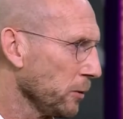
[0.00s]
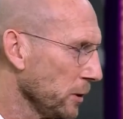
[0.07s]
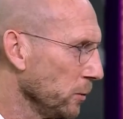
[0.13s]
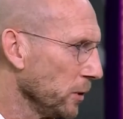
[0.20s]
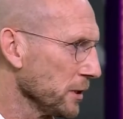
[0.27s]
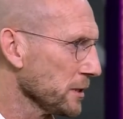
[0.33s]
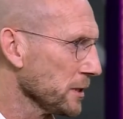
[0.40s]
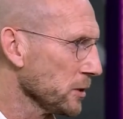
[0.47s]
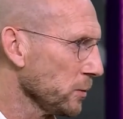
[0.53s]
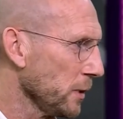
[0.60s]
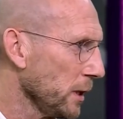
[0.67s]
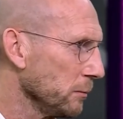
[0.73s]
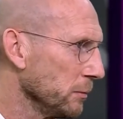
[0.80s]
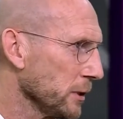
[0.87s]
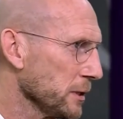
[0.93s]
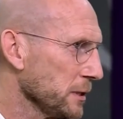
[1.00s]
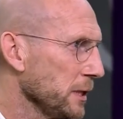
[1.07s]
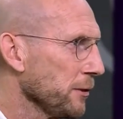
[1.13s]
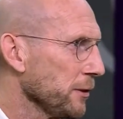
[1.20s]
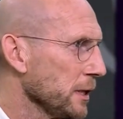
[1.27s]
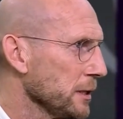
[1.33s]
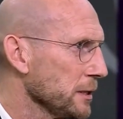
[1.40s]
he wants as well, because he
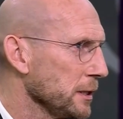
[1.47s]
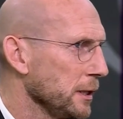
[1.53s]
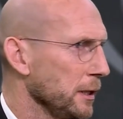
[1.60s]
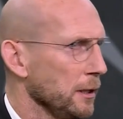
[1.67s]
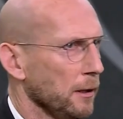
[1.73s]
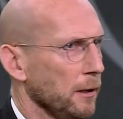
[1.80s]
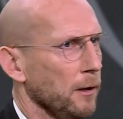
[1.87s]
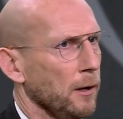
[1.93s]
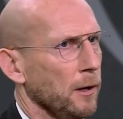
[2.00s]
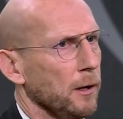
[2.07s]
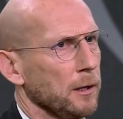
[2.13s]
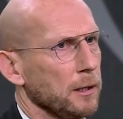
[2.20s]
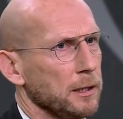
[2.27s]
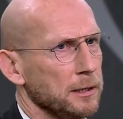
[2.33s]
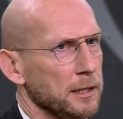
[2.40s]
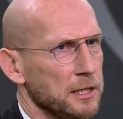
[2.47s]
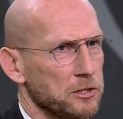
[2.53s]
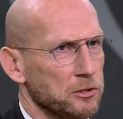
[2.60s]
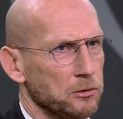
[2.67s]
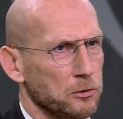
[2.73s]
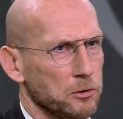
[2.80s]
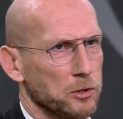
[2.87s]
thinks he
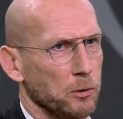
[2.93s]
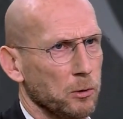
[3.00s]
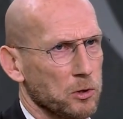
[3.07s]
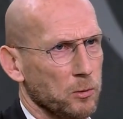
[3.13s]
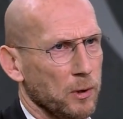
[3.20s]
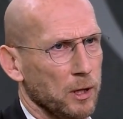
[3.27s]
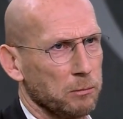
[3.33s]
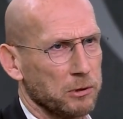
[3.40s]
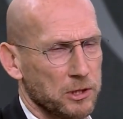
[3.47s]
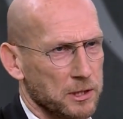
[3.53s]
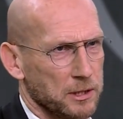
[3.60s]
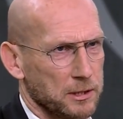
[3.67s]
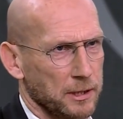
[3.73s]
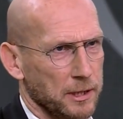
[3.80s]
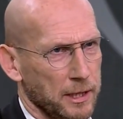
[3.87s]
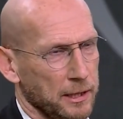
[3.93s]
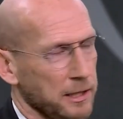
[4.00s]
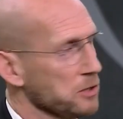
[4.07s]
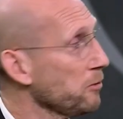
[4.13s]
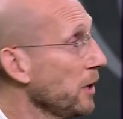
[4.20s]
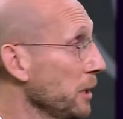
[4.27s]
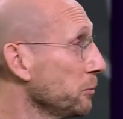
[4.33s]
needs to do so as well, because it's in
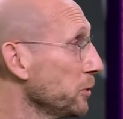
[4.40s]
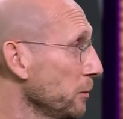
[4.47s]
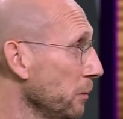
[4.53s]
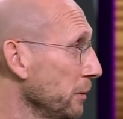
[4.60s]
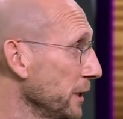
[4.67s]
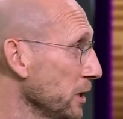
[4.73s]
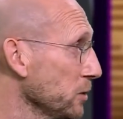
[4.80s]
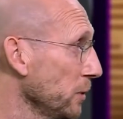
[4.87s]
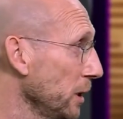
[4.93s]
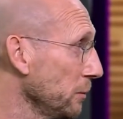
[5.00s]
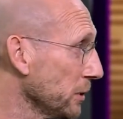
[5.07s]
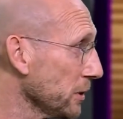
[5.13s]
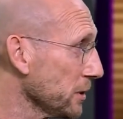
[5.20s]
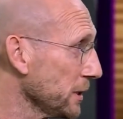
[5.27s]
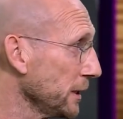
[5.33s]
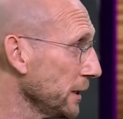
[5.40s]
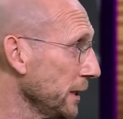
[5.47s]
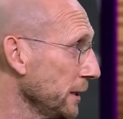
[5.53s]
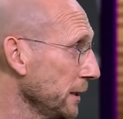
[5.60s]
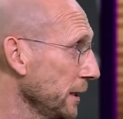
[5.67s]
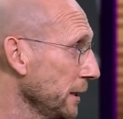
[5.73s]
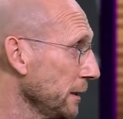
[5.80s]
his right probably as well, because
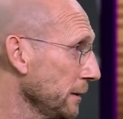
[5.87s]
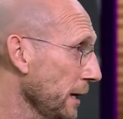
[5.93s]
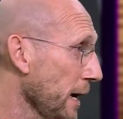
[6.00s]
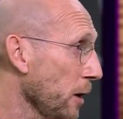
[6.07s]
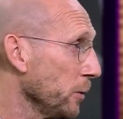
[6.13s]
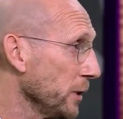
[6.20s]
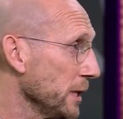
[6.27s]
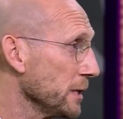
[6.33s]
in how he